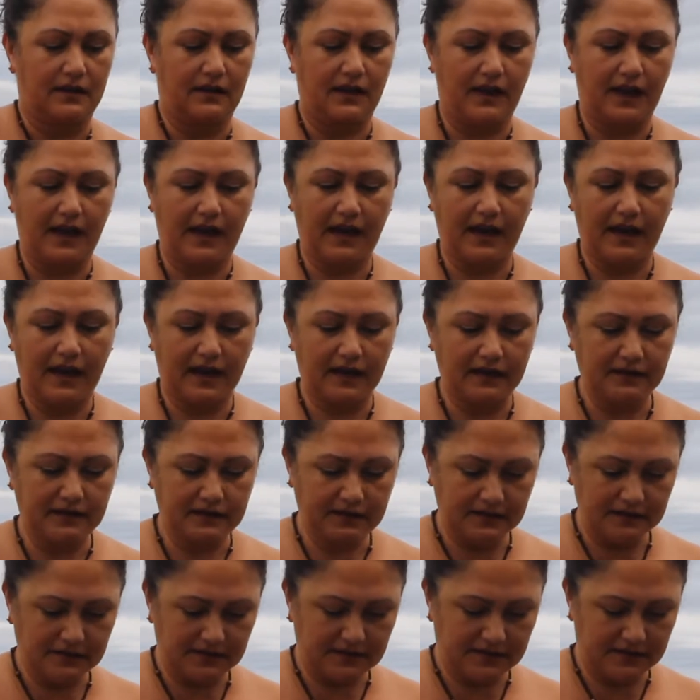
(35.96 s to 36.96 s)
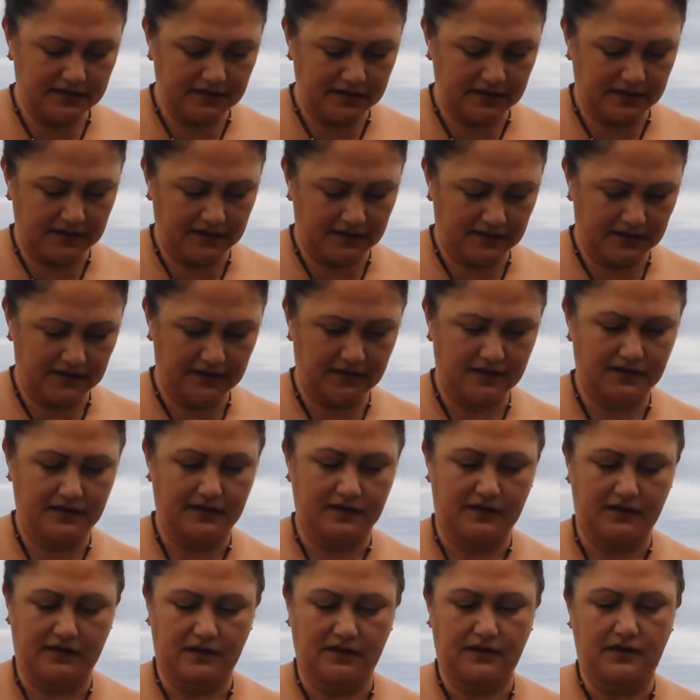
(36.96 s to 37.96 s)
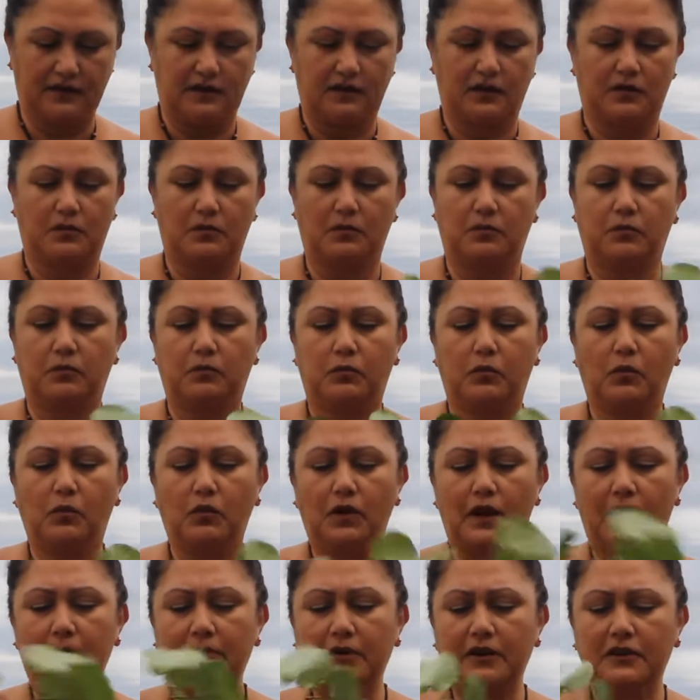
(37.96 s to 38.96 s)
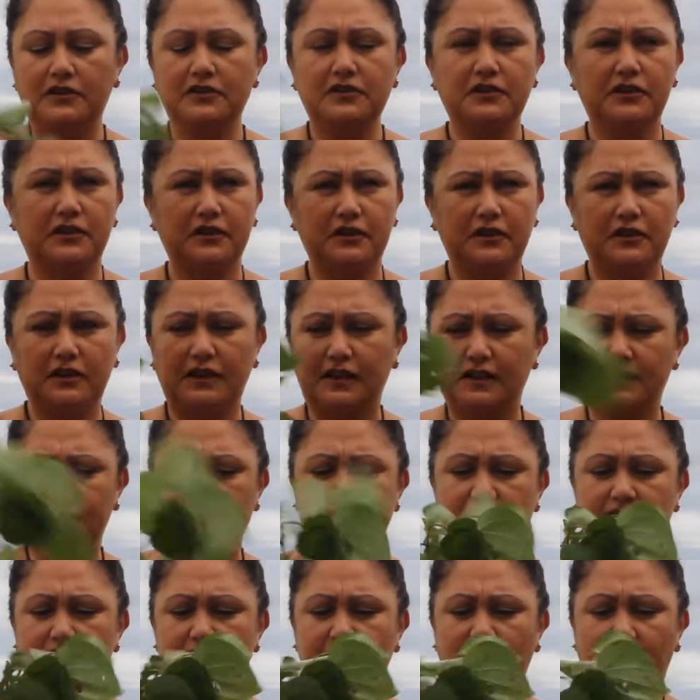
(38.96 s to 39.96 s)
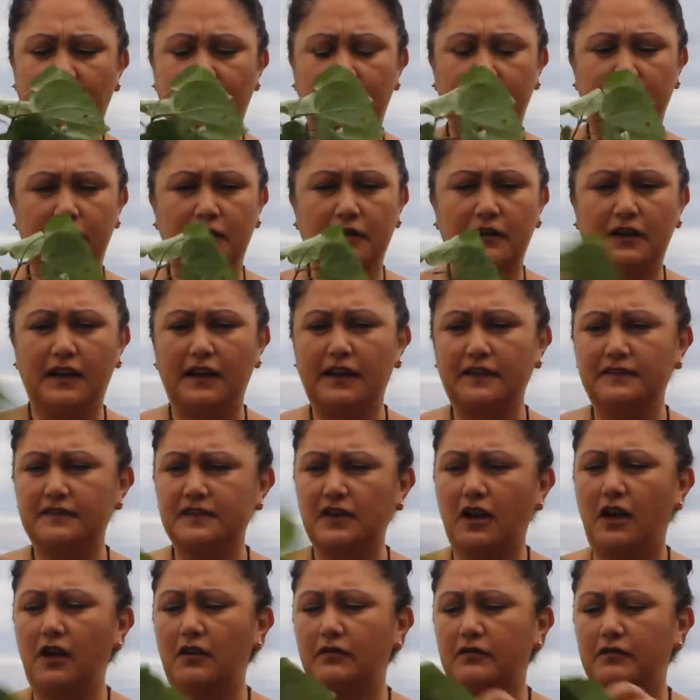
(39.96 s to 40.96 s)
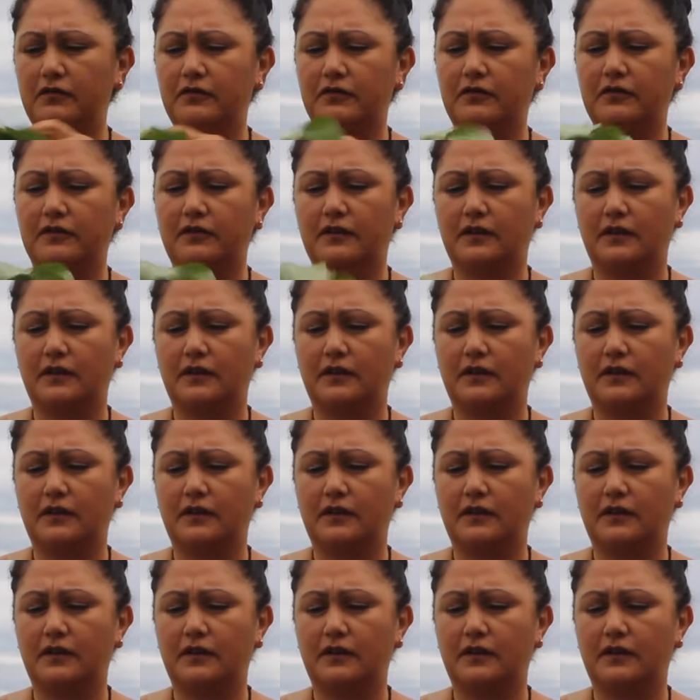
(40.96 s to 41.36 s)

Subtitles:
and all I'm going to do is just take a few leaves off,